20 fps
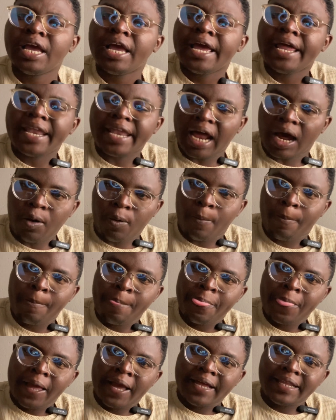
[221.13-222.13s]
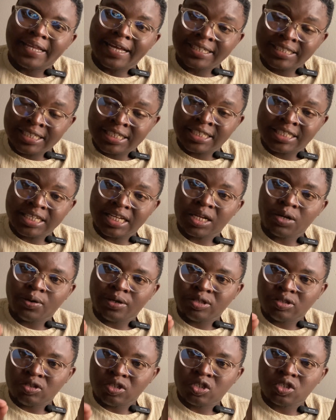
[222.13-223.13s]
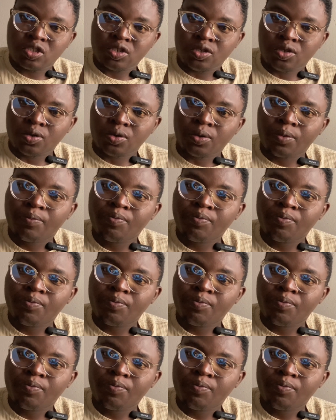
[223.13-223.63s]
Now, that's exactly what you need to do.